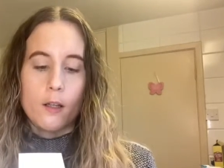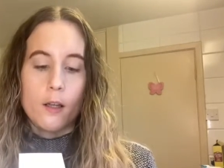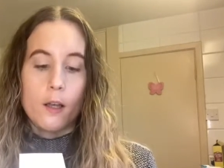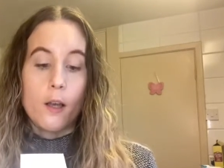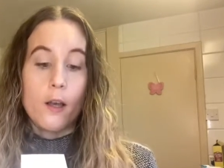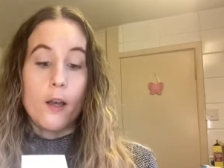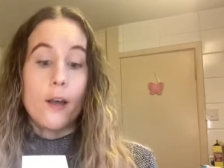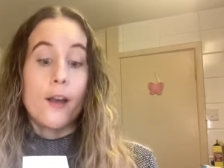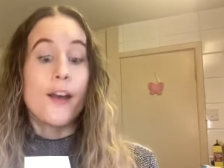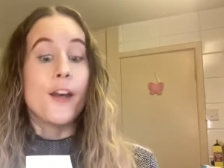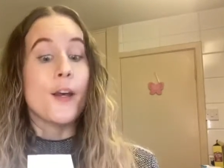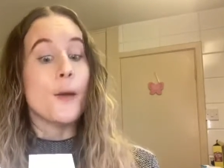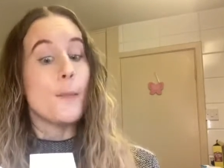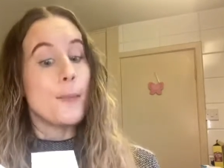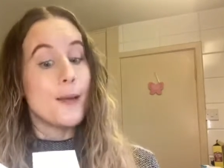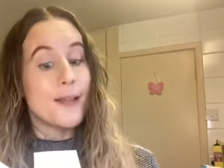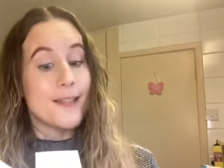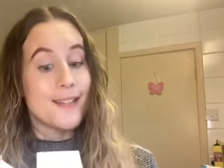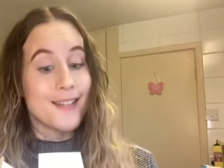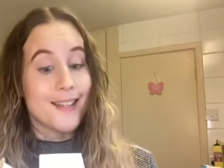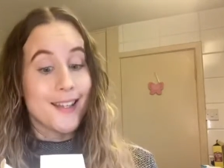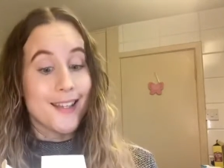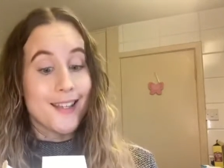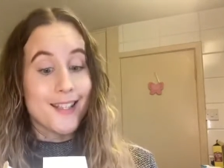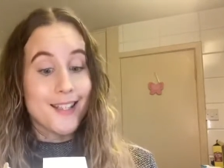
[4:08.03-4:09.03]

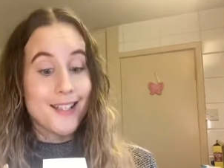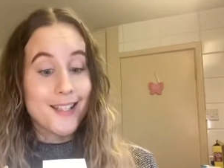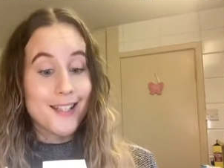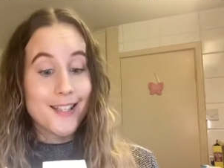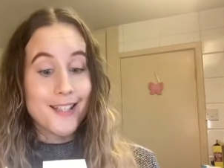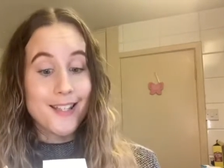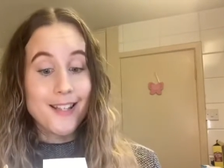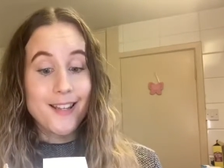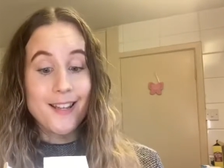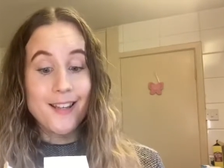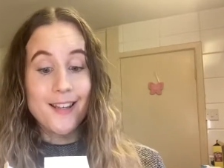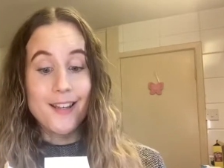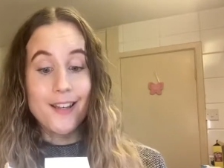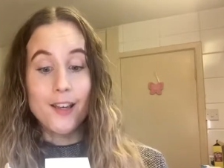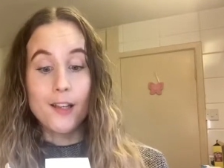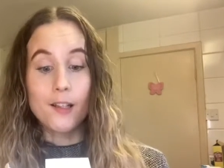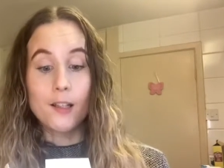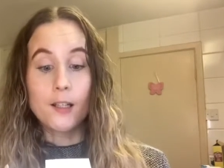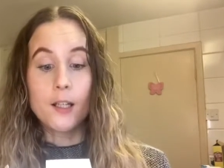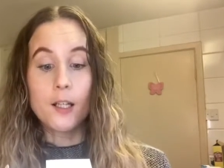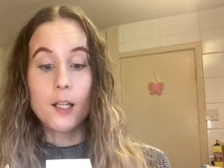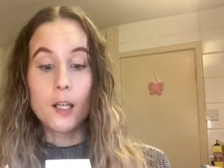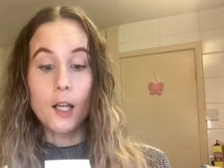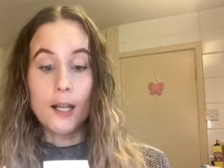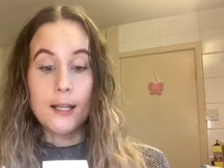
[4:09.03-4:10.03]
Hibiscus,
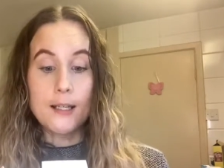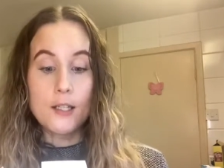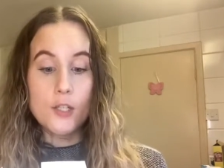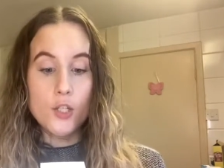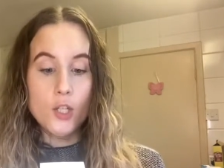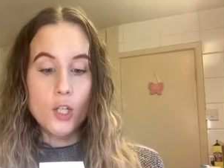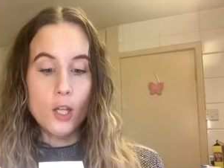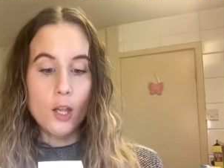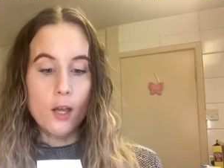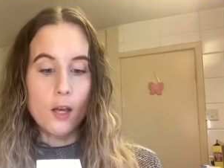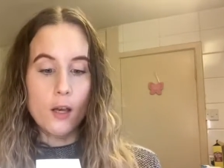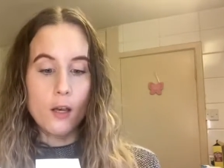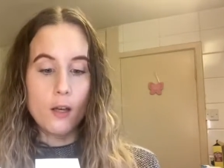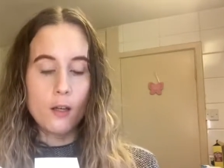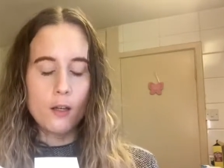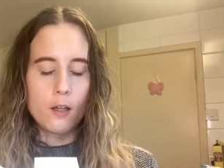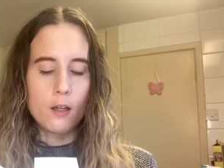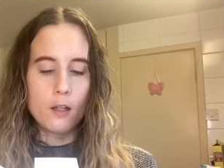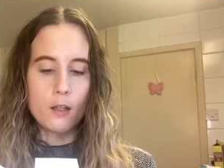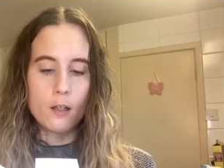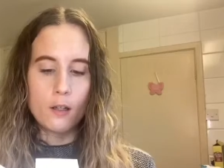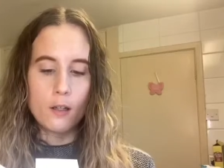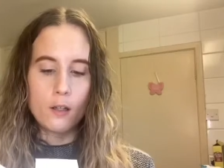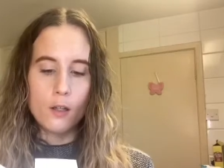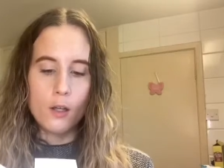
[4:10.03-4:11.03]
calendula,
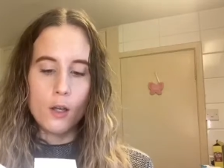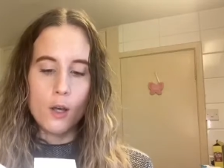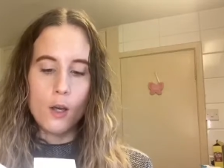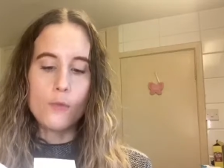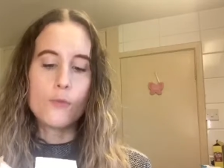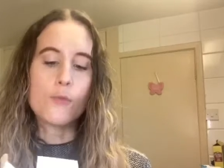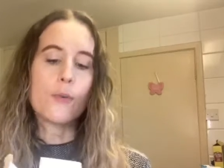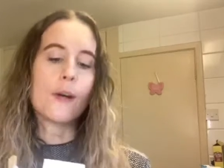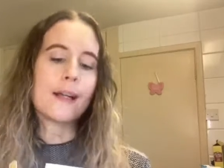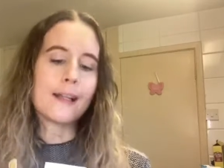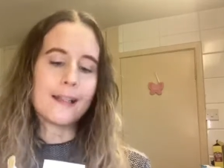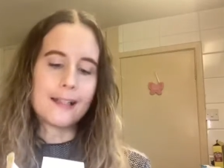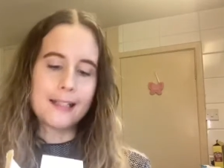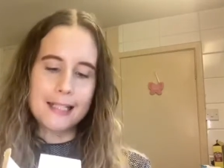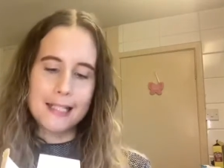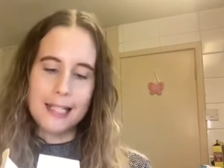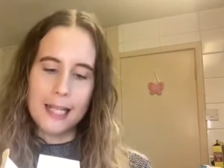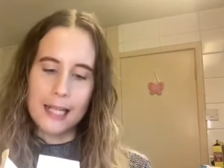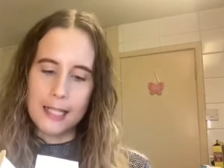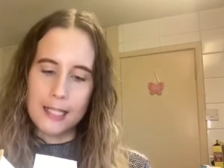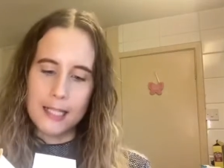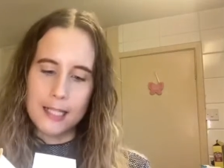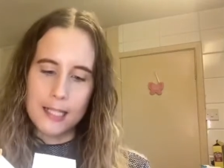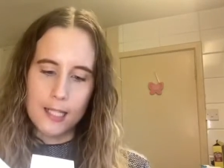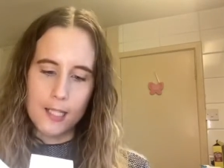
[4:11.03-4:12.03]

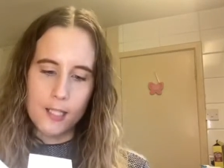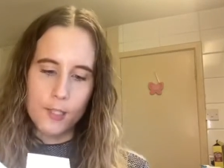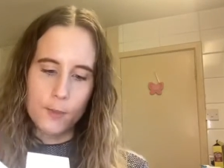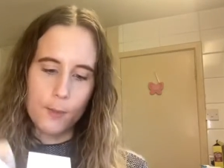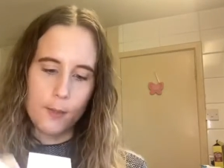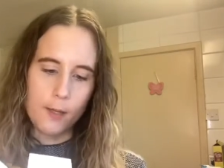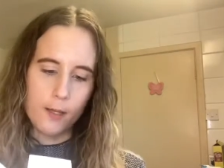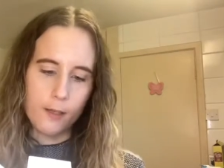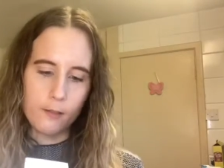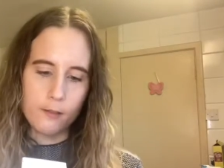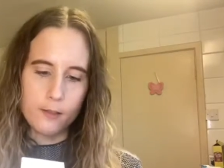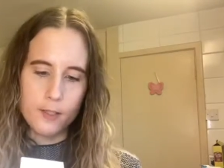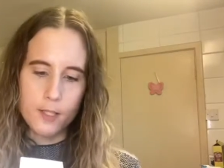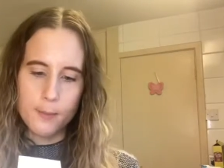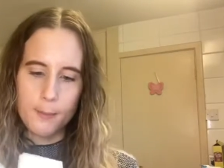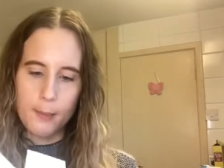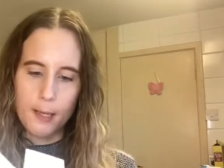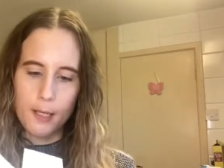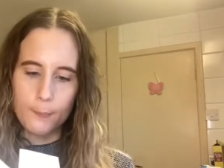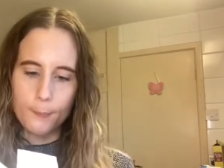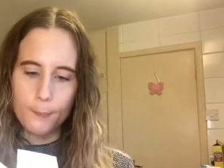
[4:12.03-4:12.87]
frankincense, that's what I can smell,